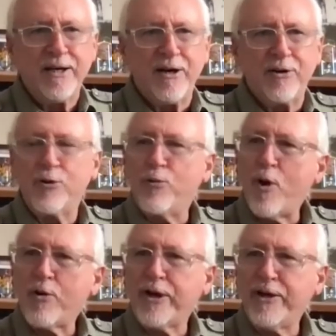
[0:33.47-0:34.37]
uh, your
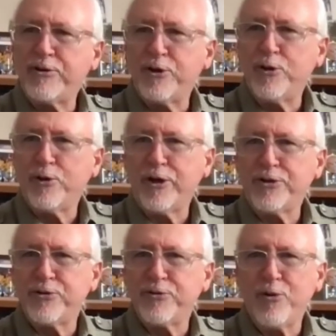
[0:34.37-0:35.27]
walk-in cooler
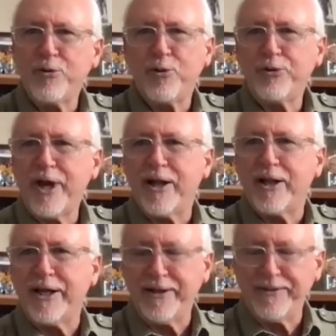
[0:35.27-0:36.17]
at your local
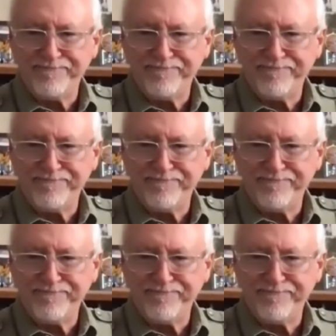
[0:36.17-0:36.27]
deli.